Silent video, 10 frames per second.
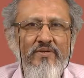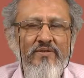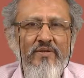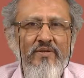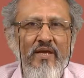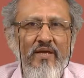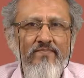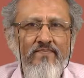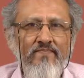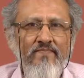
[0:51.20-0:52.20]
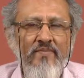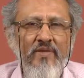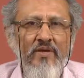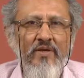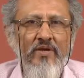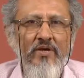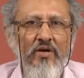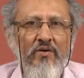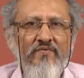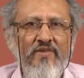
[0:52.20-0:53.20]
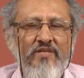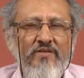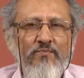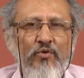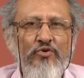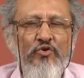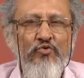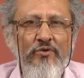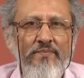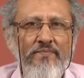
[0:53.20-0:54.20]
is the name of this module